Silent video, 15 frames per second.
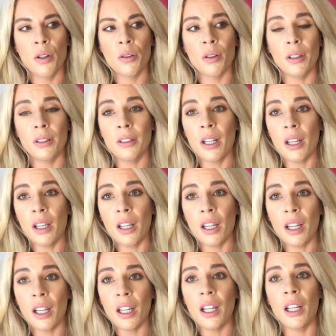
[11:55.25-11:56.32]
so it's
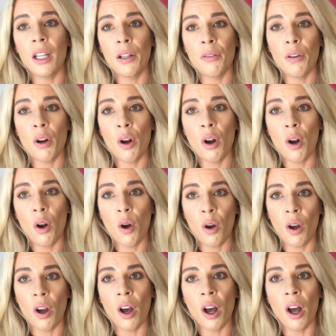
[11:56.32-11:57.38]
taking even
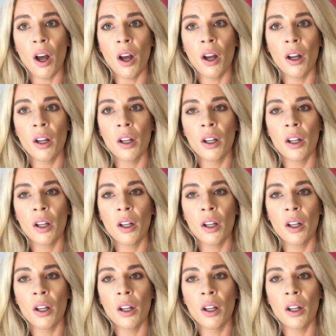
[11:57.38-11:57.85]
longer.